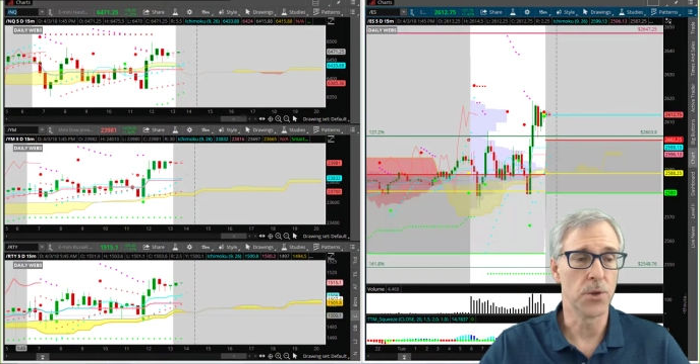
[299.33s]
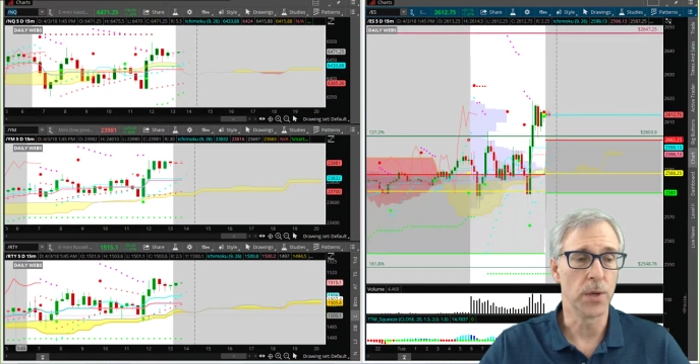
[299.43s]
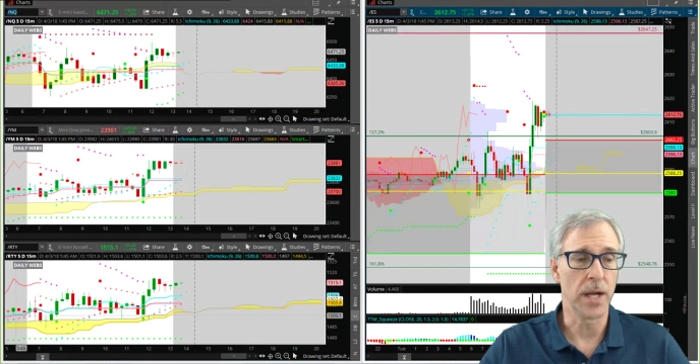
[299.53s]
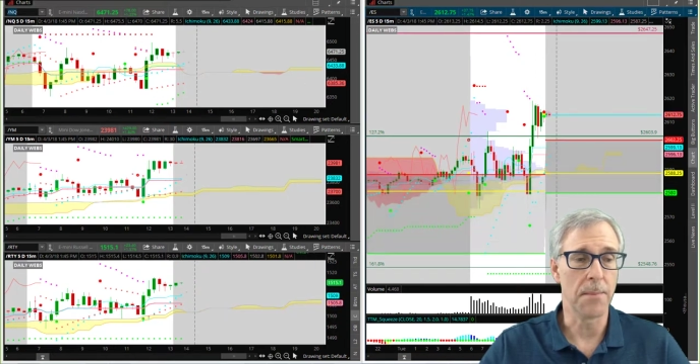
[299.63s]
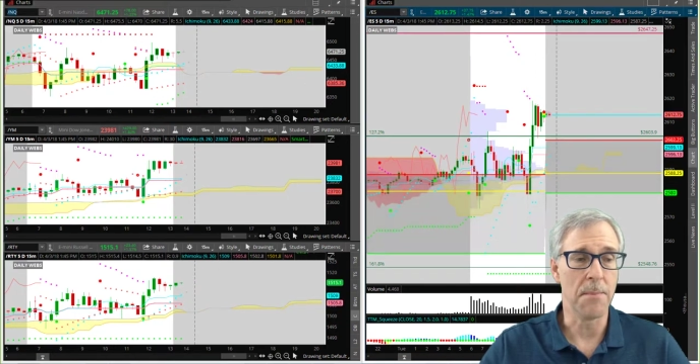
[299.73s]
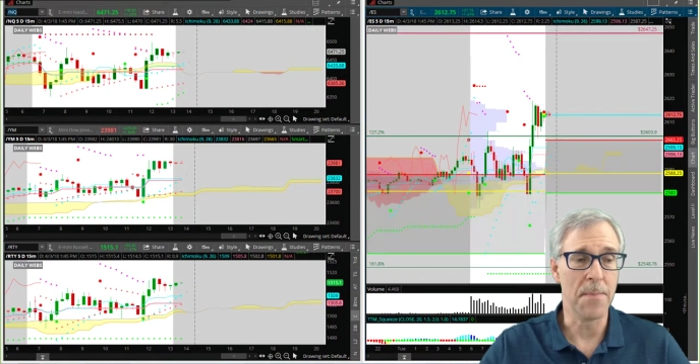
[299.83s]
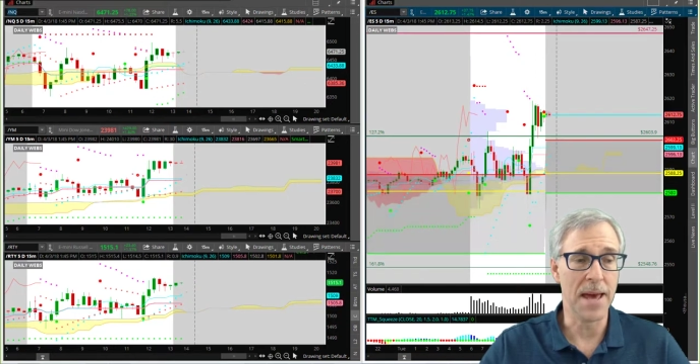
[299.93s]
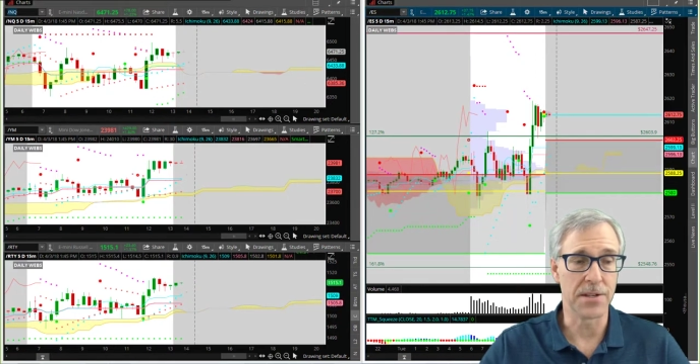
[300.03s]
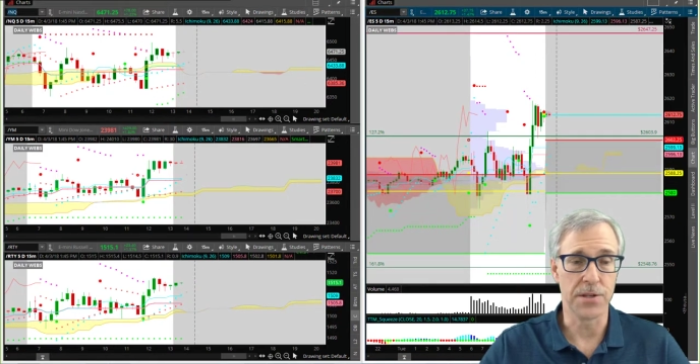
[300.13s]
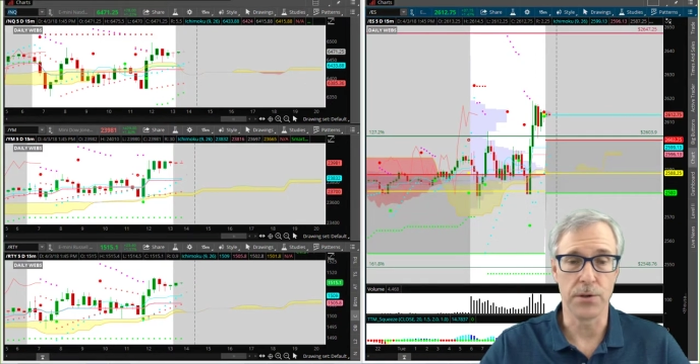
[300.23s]
do what I
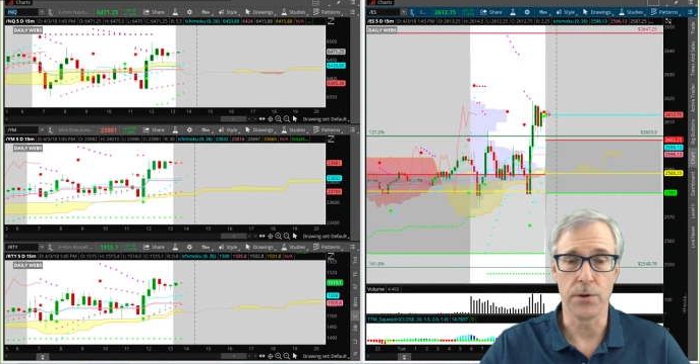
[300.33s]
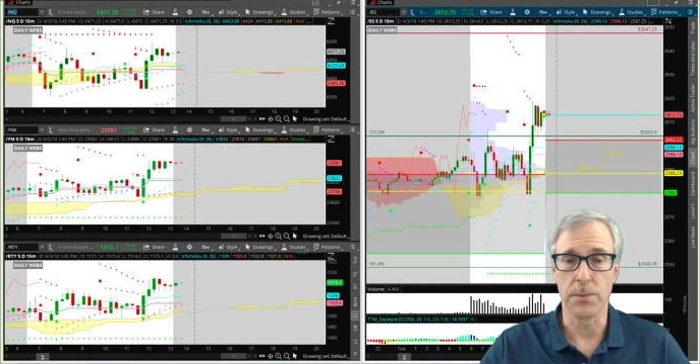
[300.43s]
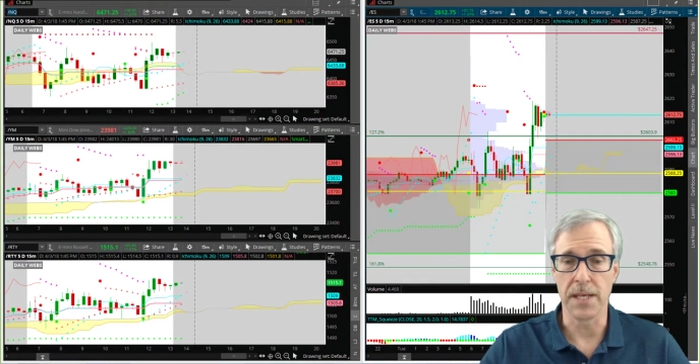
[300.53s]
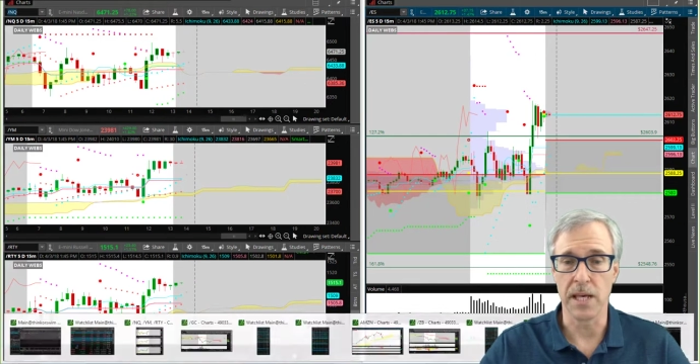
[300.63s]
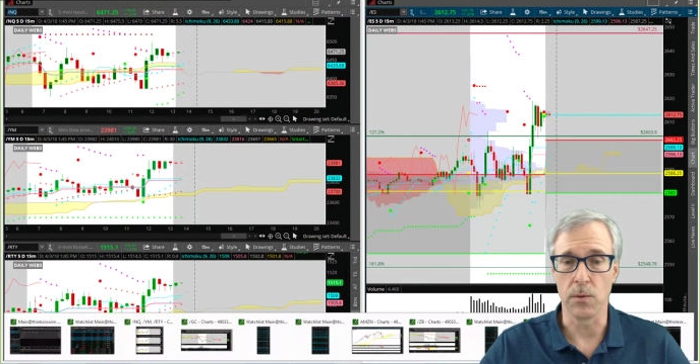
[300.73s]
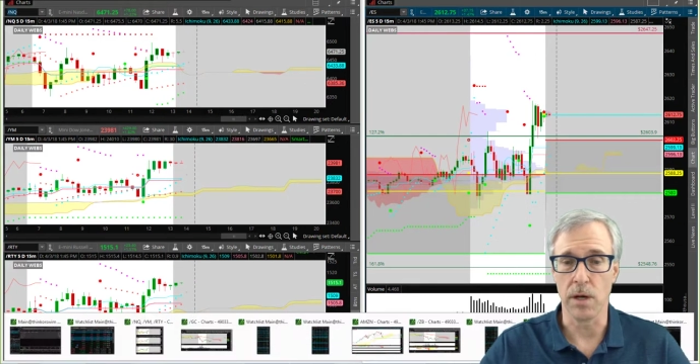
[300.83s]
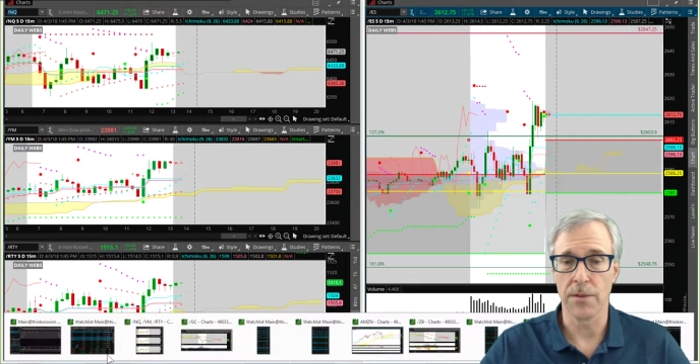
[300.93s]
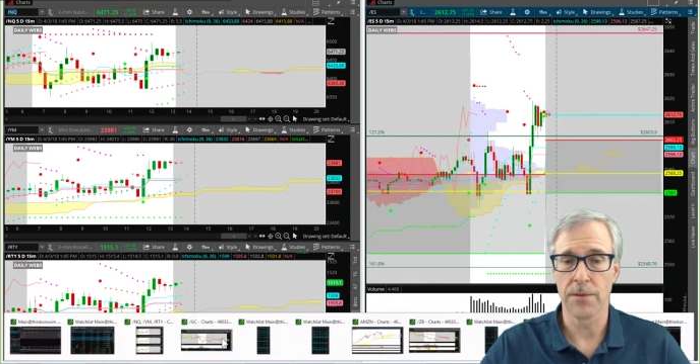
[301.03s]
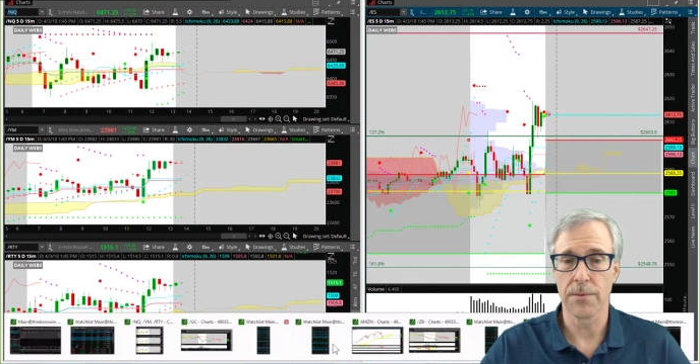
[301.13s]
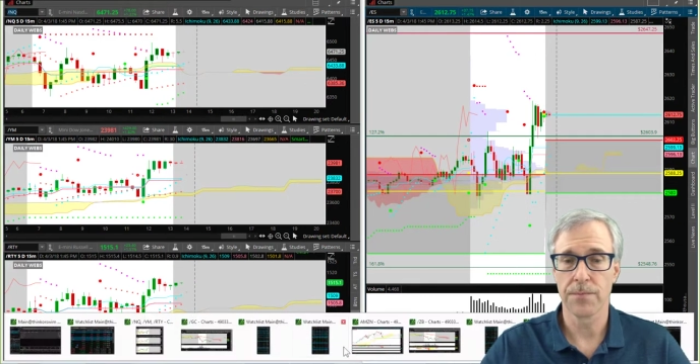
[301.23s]
meant to do to begin
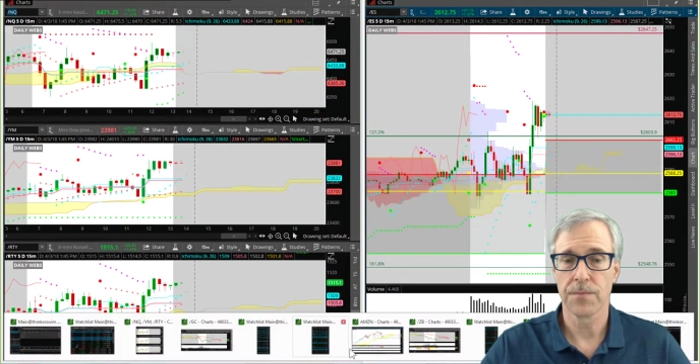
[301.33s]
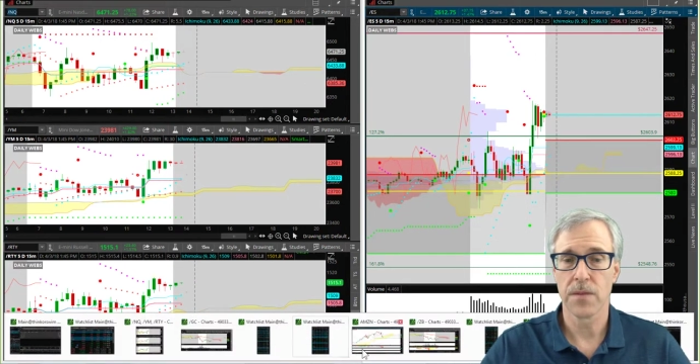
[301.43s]
with.